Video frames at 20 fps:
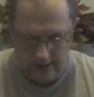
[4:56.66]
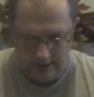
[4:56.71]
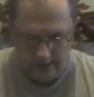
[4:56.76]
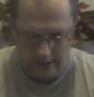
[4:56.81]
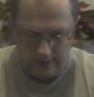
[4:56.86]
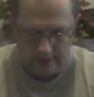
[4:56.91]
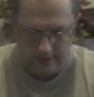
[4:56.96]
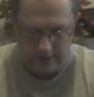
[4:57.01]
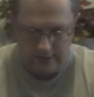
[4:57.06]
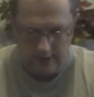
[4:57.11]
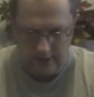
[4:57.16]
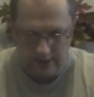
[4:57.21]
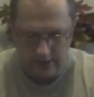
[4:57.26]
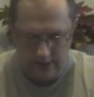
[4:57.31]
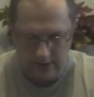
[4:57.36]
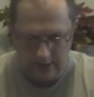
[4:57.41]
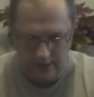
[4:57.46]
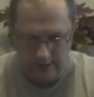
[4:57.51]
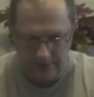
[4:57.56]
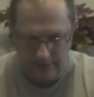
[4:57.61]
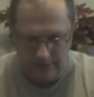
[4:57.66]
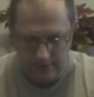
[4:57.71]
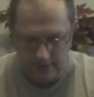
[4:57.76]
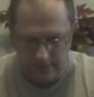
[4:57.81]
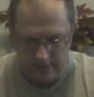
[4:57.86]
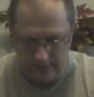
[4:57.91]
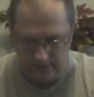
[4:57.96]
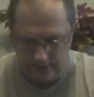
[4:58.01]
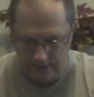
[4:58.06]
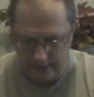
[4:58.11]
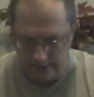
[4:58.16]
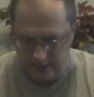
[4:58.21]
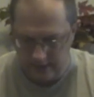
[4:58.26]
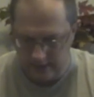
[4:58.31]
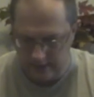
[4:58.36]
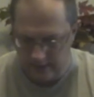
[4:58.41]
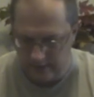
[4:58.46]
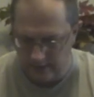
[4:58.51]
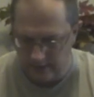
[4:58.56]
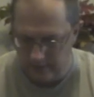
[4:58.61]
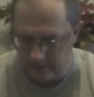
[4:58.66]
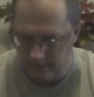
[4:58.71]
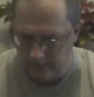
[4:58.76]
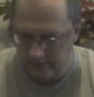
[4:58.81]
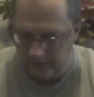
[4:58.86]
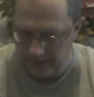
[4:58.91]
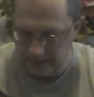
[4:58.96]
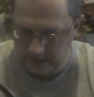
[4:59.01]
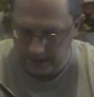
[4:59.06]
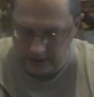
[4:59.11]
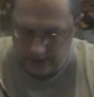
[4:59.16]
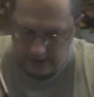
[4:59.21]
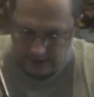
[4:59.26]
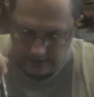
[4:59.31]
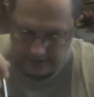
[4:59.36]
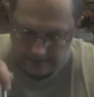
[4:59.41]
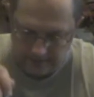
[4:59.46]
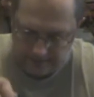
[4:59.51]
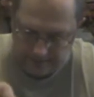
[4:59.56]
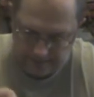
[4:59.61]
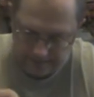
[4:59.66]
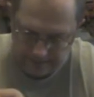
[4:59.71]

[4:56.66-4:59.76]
So I'm going to stir it up a little, try to get it a little more mixed up.